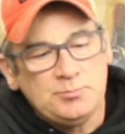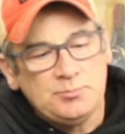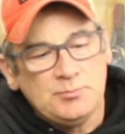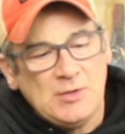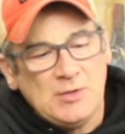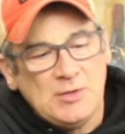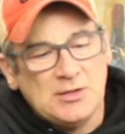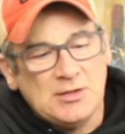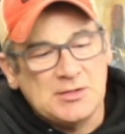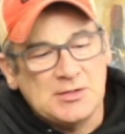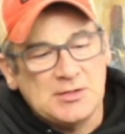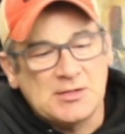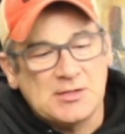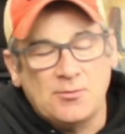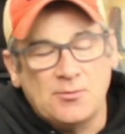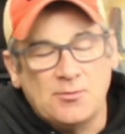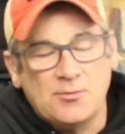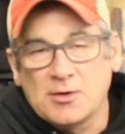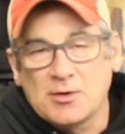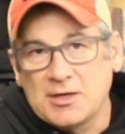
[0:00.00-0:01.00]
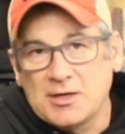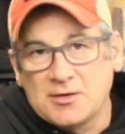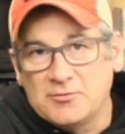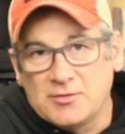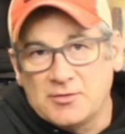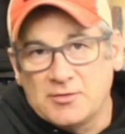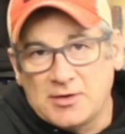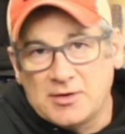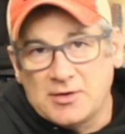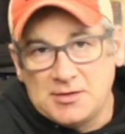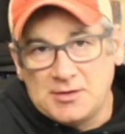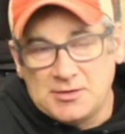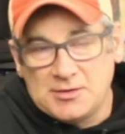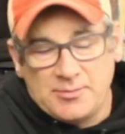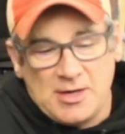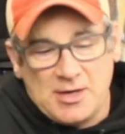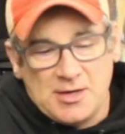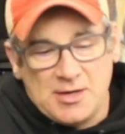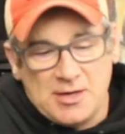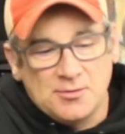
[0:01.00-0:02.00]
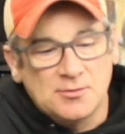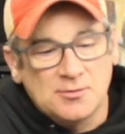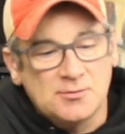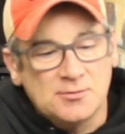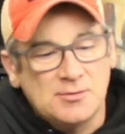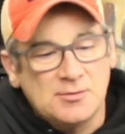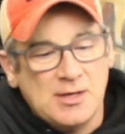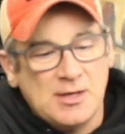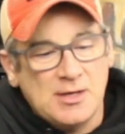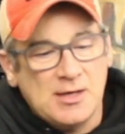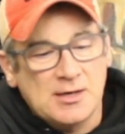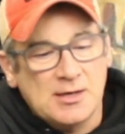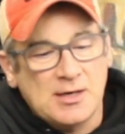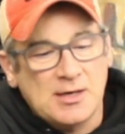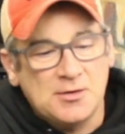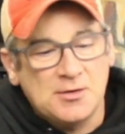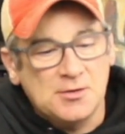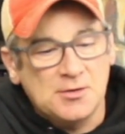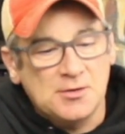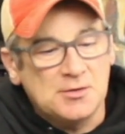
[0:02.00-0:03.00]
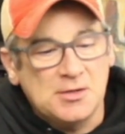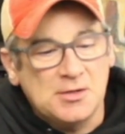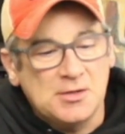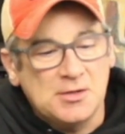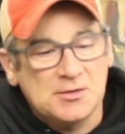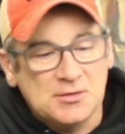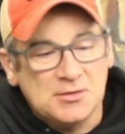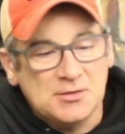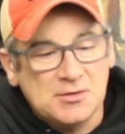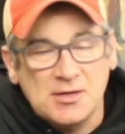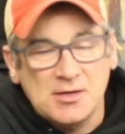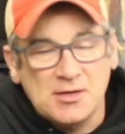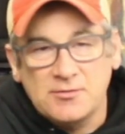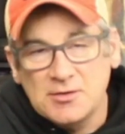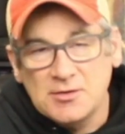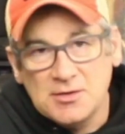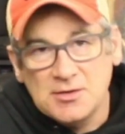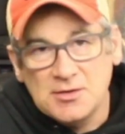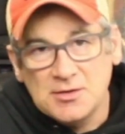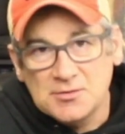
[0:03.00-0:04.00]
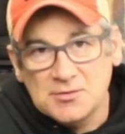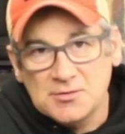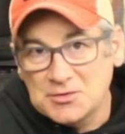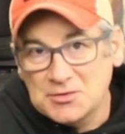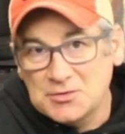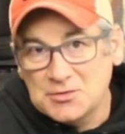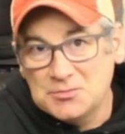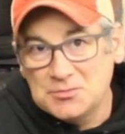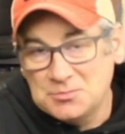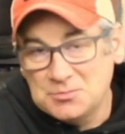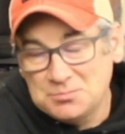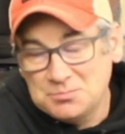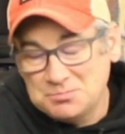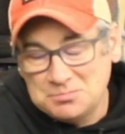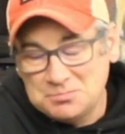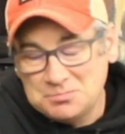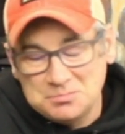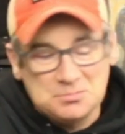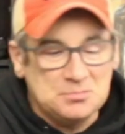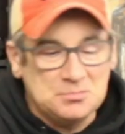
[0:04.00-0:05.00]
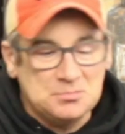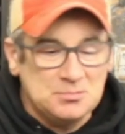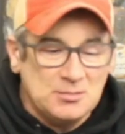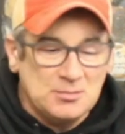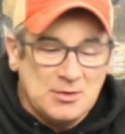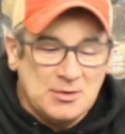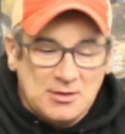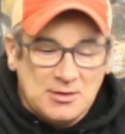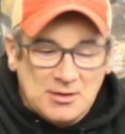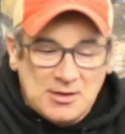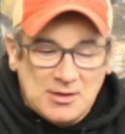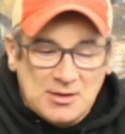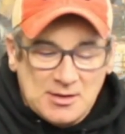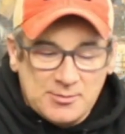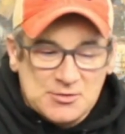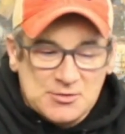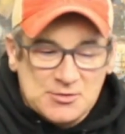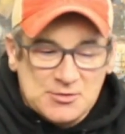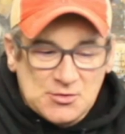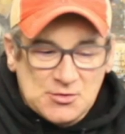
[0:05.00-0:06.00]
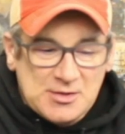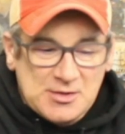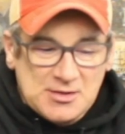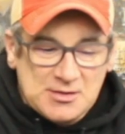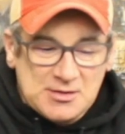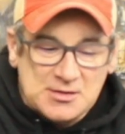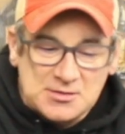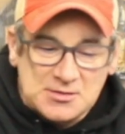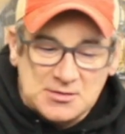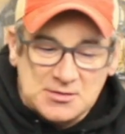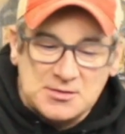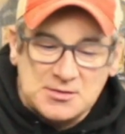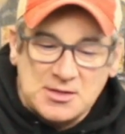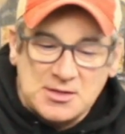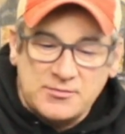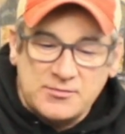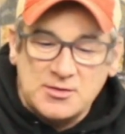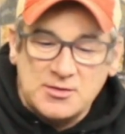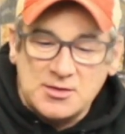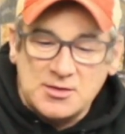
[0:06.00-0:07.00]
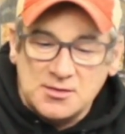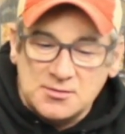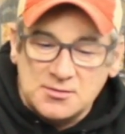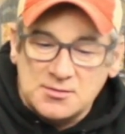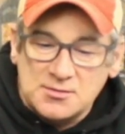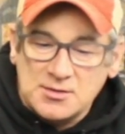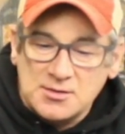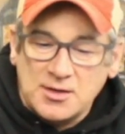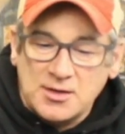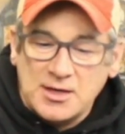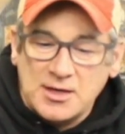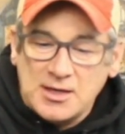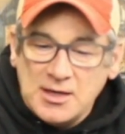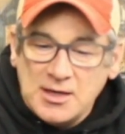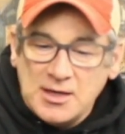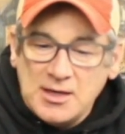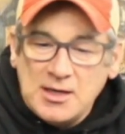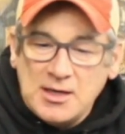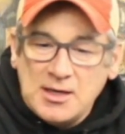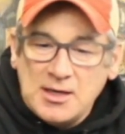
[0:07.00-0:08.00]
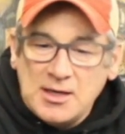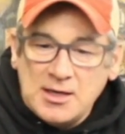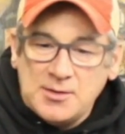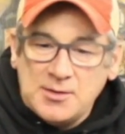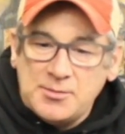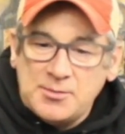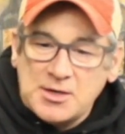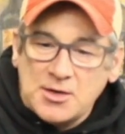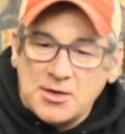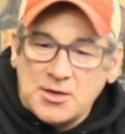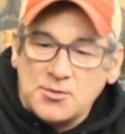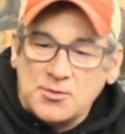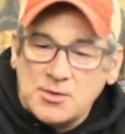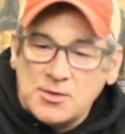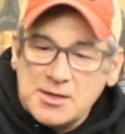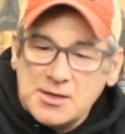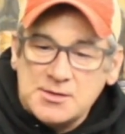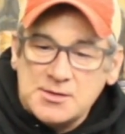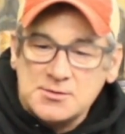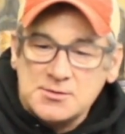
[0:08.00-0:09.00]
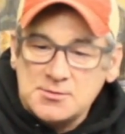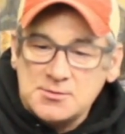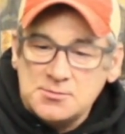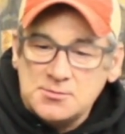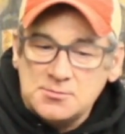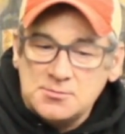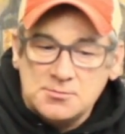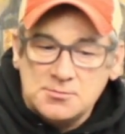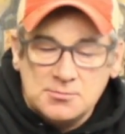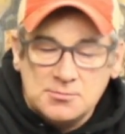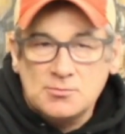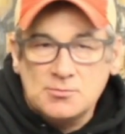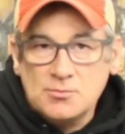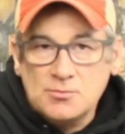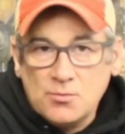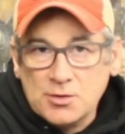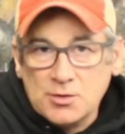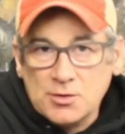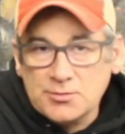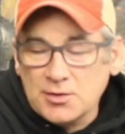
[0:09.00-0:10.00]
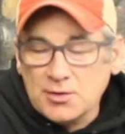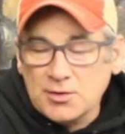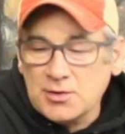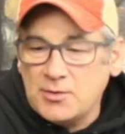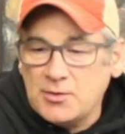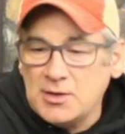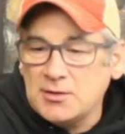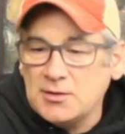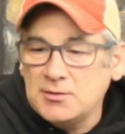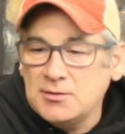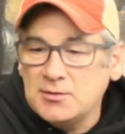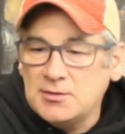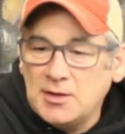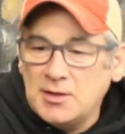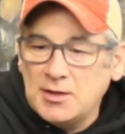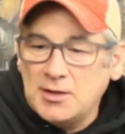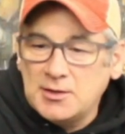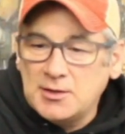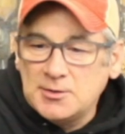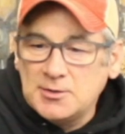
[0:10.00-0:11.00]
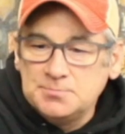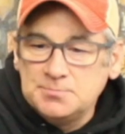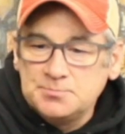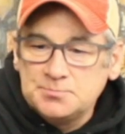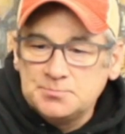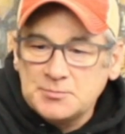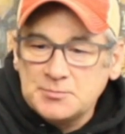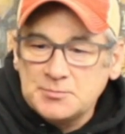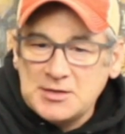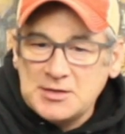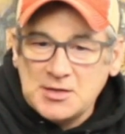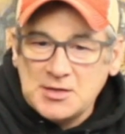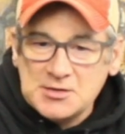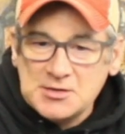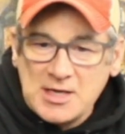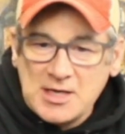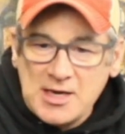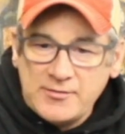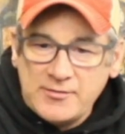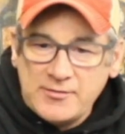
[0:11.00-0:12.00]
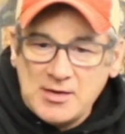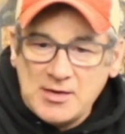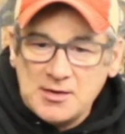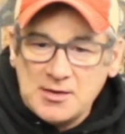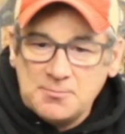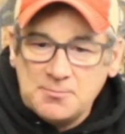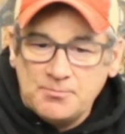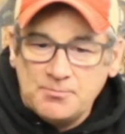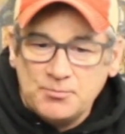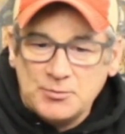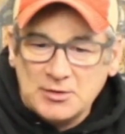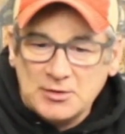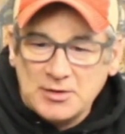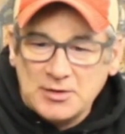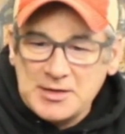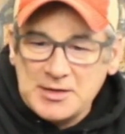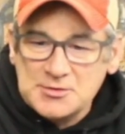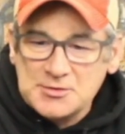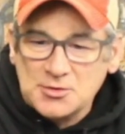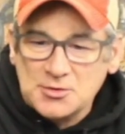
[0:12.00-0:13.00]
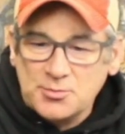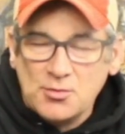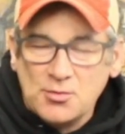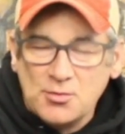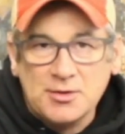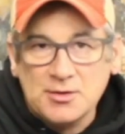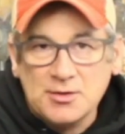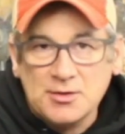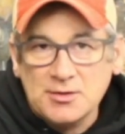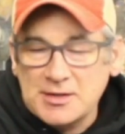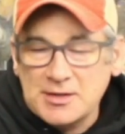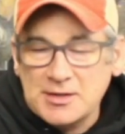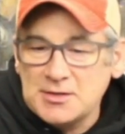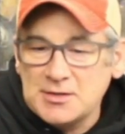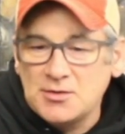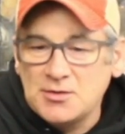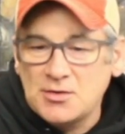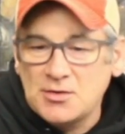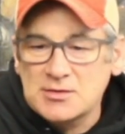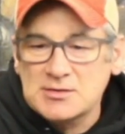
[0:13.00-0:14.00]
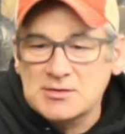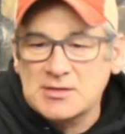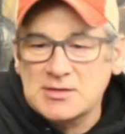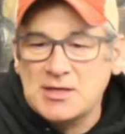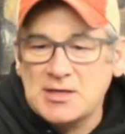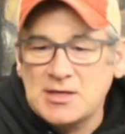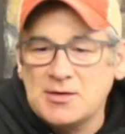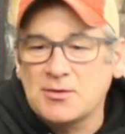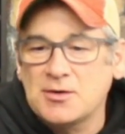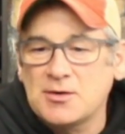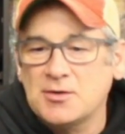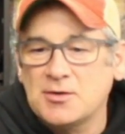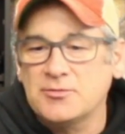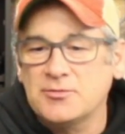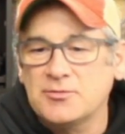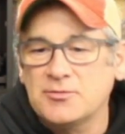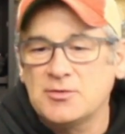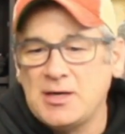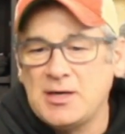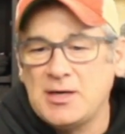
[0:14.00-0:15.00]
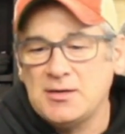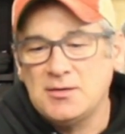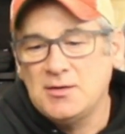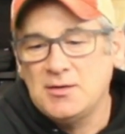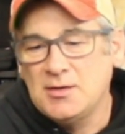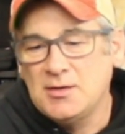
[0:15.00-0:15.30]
At least not where I could find in the manual, and I couldn't get it to take video, so I'm assuming it doesn't take video. All right, but otherwise, worked really well. It does have a laser pointer. I didn't notice that right off the bat.